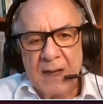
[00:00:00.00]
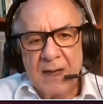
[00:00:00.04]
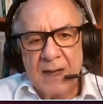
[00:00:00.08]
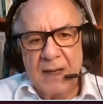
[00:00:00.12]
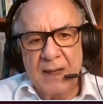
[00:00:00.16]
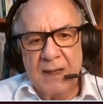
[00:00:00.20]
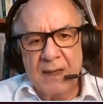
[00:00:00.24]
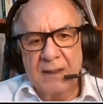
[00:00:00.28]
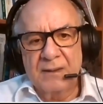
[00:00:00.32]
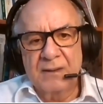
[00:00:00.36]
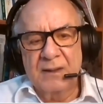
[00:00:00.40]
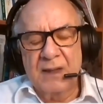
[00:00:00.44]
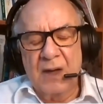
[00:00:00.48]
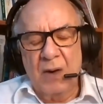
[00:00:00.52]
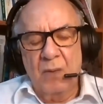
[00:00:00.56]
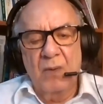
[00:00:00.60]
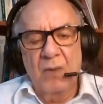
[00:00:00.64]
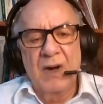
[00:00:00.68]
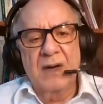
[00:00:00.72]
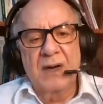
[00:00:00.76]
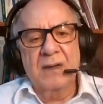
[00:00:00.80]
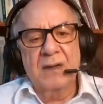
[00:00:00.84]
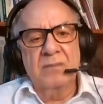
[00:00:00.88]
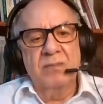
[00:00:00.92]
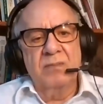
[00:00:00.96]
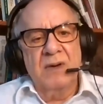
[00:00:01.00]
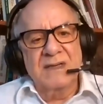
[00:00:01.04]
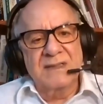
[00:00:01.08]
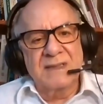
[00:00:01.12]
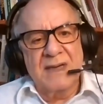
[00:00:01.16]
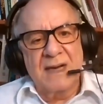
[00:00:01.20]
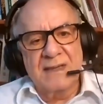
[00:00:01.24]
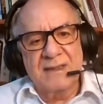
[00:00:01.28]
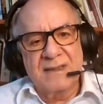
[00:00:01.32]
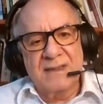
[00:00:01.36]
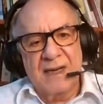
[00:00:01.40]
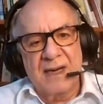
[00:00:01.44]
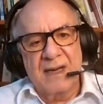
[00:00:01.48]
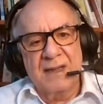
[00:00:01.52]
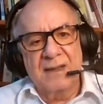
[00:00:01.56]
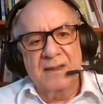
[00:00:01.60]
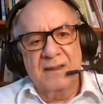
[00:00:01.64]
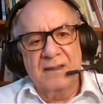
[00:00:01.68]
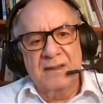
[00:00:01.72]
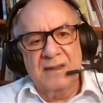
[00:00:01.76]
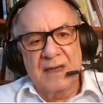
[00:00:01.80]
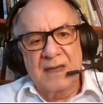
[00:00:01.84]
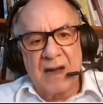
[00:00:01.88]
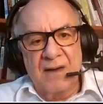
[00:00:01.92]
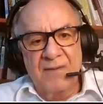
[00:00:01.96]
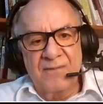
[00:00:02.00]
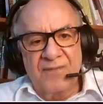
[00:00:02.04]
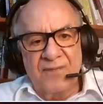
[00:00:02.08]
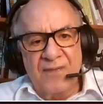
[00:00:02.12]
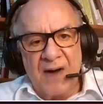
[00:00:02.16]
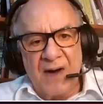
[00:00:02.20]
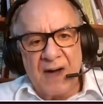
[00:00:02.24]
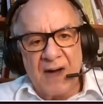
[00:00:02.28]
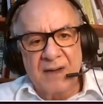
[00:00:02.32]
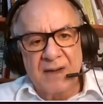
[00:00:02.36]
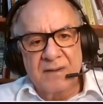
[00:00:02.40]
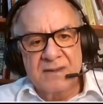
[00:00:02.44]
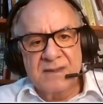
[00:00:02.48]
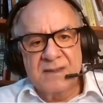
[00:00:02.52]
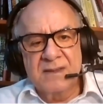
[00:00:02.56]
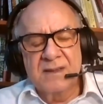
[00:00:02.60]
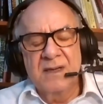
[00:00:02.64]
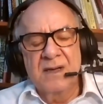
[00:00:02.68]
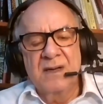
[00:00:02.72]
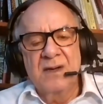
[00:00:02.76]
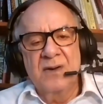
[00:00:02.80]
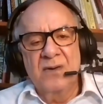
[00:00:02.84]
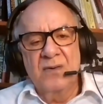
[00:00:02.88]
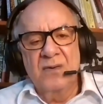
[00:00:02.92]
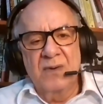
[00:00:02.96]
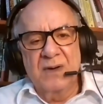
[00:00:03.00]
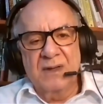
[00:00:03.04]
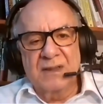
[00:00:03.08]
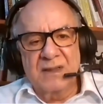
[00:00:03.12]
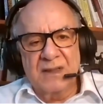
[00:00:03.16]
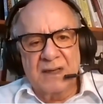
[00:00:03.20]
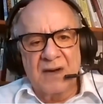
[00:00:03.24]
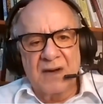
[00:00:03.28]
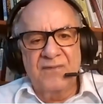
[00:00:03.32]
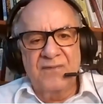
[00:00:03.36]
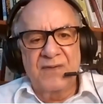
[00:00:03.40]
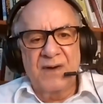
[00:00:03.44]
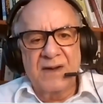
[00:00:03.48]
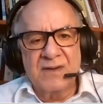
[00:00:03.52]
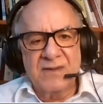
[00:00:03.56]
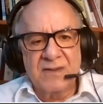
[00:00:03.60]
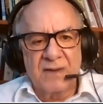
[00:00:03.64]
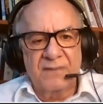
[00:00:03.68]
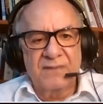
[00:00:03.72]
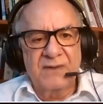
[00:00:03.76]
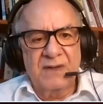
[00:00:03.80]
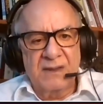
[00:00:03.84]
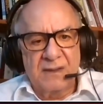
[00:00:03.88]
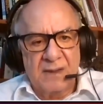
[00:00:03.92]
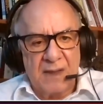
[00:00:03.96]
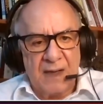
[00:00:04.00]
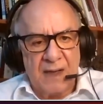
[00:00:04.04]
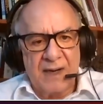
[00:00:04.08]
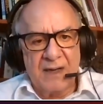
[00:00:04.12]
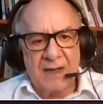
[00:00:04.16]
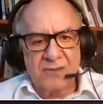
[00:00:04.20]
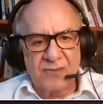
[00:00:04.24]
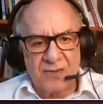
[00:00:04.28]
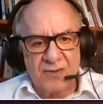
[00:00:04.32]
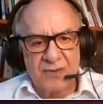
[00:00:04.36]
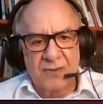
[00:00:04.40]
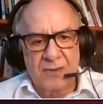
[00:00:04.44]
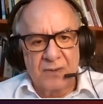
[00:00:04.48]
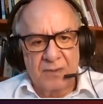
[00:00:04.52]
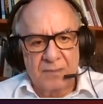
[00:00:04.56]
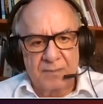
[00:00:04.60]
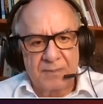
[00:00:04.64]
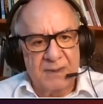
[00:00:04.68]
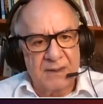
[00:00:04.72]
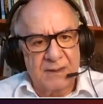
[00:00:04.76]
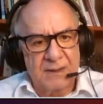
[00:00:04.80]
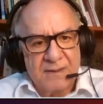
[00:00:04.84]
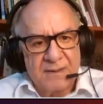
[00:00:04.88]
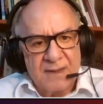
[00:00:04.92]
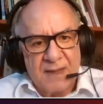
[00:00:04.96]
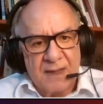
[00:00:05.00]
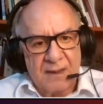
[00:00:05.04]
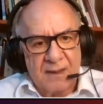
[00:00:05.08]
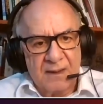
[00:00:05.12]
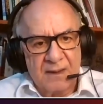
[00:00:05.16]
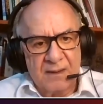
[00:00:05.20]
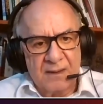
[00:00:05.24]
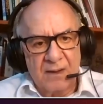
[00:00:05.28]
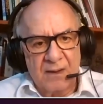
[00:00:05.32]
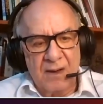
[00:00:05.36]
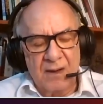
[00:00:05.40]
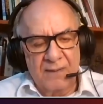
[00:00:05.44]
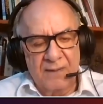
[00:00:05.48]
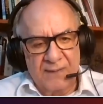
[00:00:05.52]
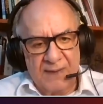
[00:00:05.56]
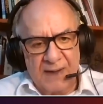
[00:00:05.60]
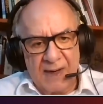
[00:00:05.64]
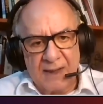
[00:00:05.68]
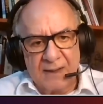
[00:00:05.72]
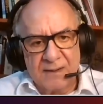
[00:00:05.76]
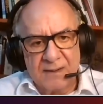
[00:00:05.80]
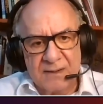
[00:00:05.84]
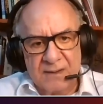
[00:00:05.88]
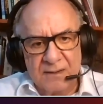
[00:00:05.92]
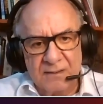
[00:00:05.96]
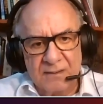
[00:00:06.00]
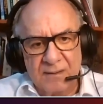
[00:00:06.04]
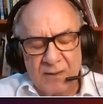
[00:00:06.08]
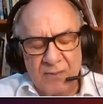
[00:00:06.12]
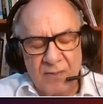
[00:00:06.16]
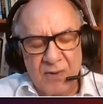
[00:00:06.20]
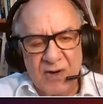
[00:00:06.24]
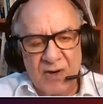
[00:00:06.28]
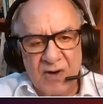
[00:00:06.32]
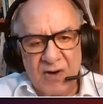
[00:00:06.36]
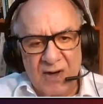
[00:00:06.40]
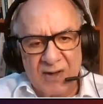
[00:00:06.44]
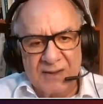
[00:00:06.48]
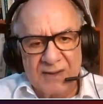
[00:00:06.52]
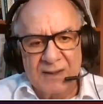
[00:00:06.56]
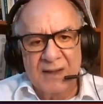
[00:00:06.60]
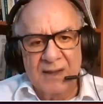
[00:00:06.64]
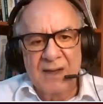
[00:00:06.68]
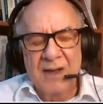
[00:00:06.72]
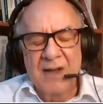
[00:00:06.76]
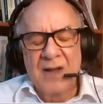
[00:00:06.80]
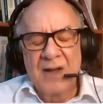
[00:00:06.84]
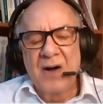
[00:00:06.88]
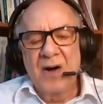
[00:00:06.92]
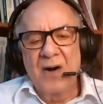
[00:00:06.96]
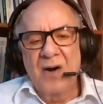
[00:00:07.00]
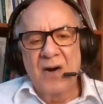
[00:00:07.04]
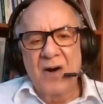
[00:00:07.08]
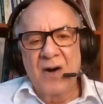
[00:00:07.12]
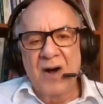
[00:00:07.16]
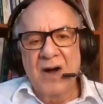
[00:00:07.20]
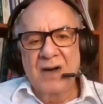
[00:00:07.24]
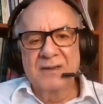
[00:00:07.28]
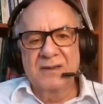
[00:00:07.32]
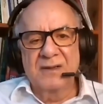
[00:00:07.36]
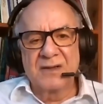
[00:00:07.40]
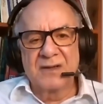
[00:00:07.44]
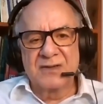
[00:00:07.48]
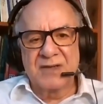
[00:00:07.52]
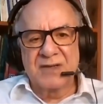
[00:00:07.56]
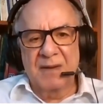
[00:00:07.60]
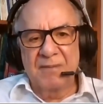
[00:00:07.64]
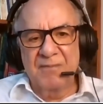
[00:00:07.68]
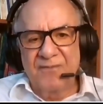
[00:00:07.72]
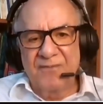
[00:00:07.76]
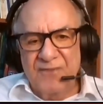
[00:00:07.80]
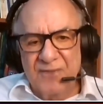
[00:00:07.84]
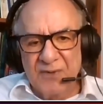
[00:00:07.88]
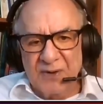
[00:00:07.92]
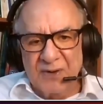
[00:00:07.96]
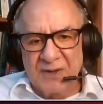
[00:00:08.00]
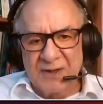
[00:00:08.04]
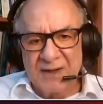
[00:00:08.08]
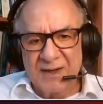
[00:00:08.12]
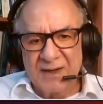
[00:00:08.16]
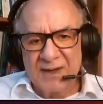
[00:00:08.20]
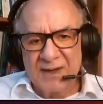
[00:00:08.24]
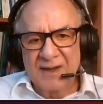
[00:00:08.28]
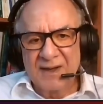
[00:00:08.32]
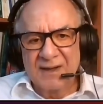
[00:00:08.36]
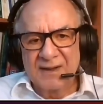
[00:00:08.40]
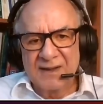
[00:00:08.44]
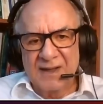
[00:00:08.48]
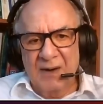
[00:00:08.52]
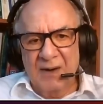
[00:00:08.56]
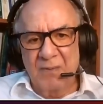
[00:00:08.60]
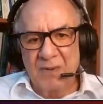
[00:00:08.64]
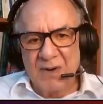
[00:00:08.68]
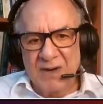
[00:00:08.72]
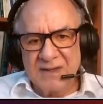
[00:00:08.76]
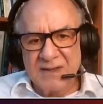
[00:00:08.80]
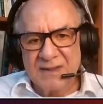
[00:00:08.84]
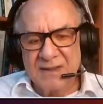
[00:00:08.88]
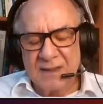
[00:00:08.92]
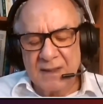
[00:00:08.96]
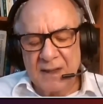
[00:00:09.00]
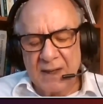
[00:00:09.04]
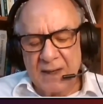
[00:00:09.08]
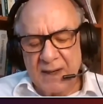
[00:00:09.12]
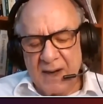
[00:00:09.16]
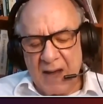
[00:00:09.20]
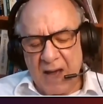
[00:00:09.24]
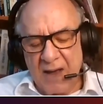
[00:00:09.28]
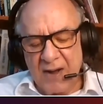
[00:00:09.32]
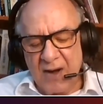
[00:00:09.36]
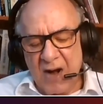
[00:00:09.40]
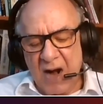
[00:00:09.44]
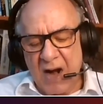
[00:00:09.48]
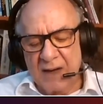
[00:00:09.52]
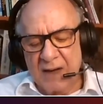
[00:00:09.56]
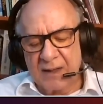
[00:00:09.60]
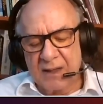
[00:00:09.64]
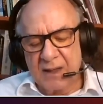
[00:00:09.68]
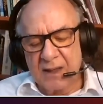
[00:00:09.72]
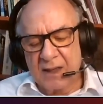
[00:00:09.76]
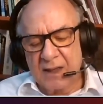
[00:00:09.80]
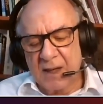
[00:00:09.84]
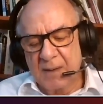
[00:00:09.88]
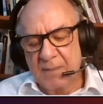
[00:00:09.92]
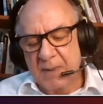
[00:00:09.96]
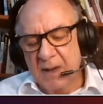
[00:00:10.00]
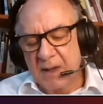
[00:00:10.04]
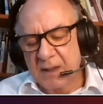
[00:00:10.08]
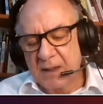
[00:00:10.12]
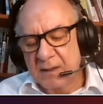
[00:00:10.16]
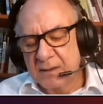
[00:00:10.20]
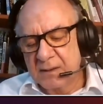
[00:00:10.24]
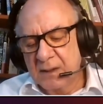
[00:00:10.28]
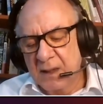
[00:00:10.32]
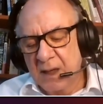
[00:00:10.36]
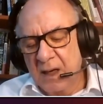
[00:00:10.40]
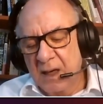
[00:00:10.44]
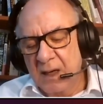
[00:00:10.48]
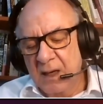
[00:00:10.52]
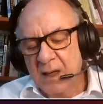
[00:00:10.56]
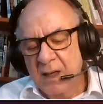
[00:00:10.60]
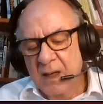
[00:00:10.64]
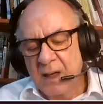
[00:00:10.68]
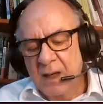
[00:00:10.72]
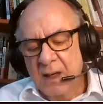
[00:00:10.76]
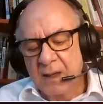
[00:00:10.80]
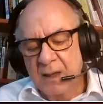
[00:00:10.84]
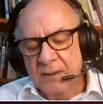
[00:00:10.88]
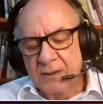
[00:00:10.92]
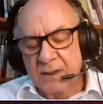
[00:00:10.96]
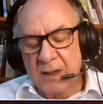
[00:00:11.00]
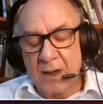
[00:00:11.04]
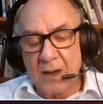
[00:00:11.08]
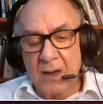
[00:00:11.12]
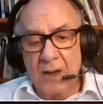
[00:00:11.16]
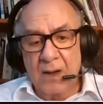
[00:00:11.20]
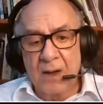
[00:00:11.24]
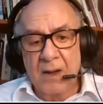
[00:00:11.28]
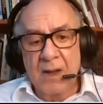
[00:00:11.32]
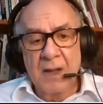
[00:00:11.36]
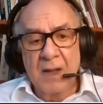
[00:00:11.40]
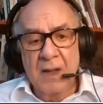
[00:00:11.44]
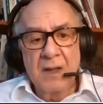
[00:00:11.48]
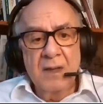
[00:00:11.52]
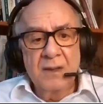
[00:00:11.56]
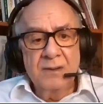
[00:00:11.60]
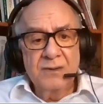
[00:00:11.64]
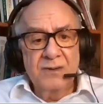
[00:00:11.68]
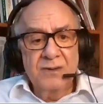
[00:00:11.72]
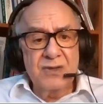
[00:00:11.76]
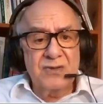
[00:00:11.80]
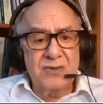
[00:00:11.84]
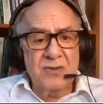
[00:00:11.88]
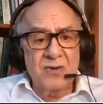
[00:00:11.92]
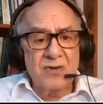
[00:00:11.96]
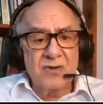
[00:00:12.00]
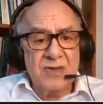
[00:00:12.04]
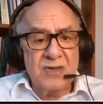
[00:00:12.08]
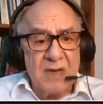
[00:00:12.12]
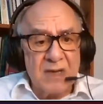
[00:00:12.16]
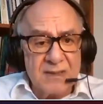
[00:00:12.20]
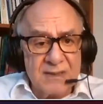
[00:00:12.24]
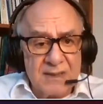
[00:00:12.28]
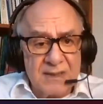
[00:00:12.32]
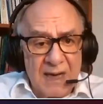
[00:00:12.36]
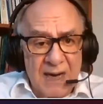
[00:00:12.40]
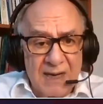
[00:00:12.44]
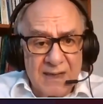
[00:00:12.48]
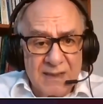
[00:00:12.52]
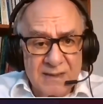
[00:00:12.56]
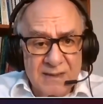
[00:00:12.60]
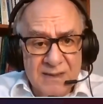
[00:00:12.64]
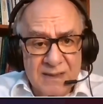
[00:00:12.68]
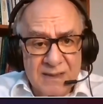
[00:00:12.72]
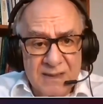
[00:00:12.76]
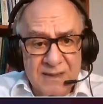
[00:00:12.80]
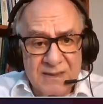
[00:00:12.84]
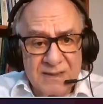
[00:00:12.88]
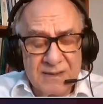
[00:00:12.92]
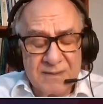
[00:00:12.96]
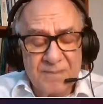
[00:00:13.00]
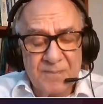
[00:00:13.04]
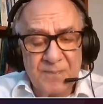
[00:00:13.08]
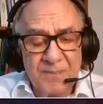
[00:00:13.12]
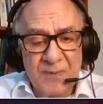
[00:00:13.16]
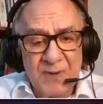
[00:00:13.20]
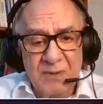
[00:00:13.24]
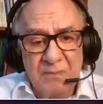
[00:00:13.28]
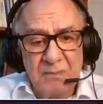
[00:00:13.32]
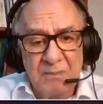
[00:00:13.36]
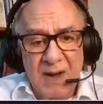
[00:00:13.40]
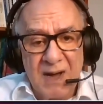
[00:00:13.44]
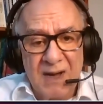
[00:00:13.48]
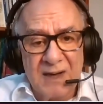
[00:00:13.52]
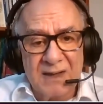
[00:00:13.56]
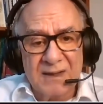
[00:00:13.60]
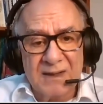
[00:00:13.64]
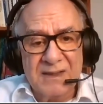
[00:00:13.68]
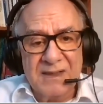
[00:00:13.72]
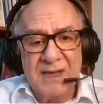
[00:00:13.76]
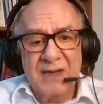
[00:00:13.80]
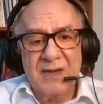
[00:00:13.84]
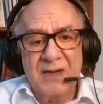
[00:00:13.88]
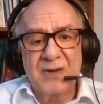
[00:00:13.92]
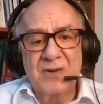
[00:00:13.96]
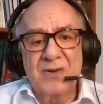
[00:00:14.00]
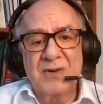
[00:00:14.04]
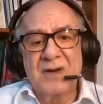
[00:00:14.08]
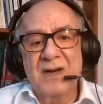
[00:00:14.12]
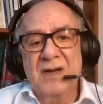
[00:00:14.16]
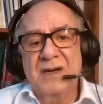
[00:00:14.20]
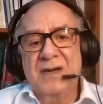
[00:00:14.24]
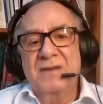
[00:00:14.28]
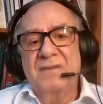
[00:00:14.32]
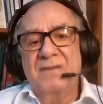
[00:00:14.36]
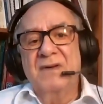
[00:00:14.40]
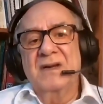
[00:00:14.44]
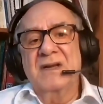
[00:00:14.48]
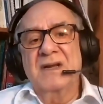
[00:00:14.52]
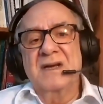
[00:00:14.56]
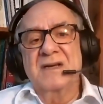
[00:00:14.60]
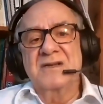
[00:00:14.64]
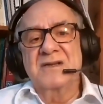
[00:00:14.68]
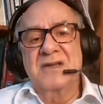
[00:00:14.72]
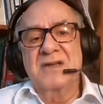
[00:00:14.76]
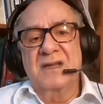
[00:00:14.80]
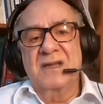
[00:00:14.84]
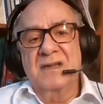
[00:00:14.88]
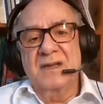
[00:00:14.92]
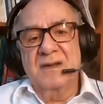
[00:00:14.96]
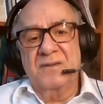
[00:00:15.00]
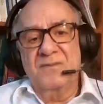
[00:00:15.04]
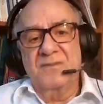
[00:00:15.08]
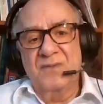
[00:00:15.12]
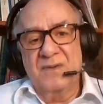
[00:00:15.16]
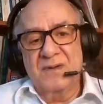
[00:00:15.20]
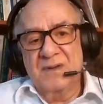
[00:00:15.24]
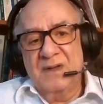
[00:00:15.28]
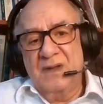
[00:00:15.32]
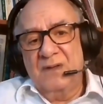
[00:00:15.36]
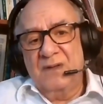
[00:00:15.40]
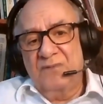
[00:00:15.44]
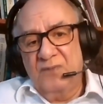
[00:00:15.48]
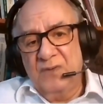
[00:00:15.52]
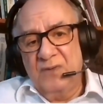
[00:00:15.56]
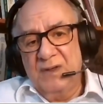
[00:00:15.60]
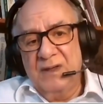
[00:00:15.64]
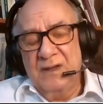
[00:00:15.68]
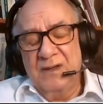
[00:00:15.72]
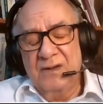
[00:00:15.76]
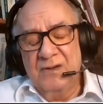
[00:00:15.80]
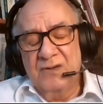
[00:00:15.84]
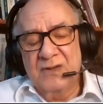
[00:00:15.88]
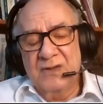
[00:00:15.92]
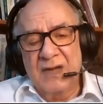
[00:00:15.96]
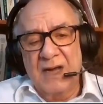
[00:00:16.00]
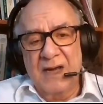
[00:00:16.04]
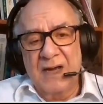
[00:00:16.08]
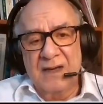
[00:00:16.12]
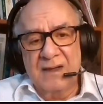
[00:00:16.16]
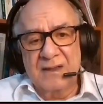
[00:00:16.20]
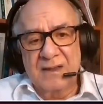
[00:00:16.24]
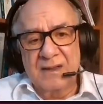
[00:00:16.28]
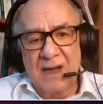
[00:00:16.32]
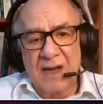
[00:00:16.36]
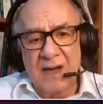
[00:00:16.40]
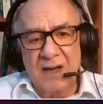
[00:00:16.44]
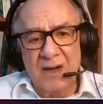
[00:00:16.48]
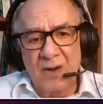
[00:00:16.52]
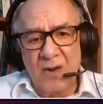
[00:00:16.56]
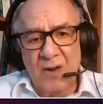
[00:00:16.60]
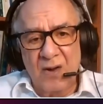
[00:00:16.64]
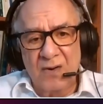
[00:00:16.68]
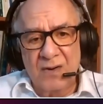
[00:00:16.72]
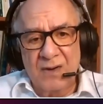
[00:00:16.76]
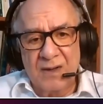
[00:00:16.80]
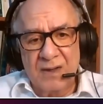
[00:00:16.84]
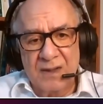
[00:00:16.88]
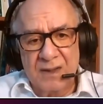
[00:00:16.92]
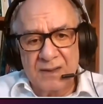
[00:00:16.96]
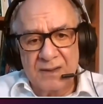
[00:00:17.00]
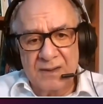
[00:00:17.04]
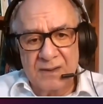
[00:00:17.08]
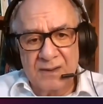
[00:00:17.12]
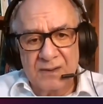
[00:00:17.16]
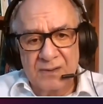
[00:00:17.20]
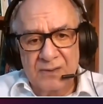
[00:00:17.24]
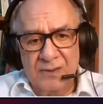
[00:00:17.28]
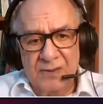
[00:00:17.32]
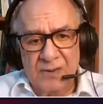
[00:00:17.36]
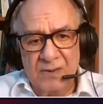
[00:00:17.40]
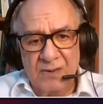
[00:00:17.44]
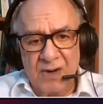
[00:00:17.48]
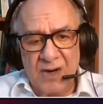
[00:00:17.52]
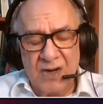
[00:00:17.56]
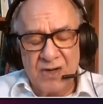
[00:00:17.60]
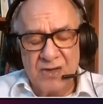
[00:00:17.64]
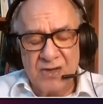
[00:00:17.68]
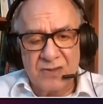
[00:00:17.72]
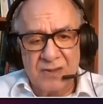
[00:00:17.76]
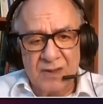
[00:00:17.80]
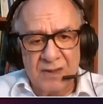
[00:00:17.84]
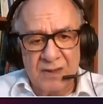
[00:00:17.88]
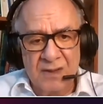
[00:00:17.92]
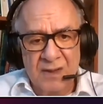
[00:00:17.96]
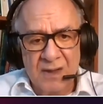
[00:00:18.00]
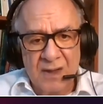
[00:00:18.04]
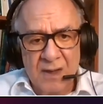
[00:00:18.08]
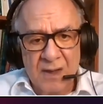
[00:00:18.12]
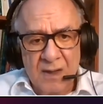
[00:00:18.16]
Uh, there were, as I said, the confines were the confines of the indirect rule, but nothing of that. So they were not uh, on the same foot. There was an hierarchy among the, the law. The social sciences, well, here you can even consider if we take a longer duration